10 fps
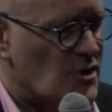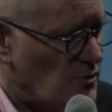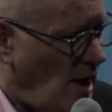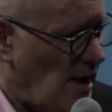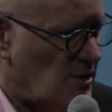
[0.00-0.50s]

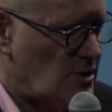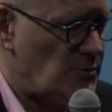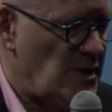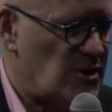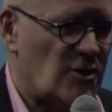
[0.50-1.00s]
striving
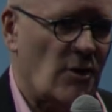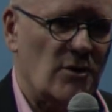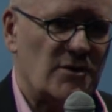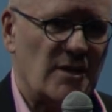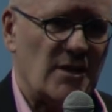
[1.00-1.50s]
to reach
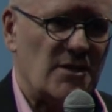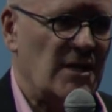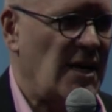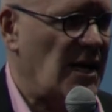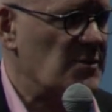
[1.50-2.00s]
goals and exceed